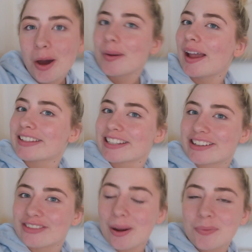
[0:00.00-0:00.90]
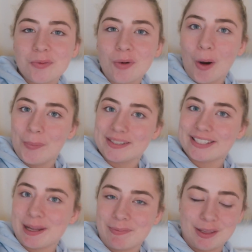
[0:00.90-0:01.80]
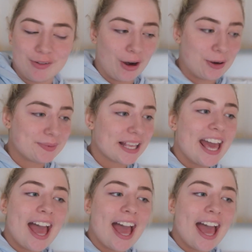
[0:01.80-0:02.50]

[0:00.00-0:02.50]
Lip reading: We had to grab the robes and sleep in the robes.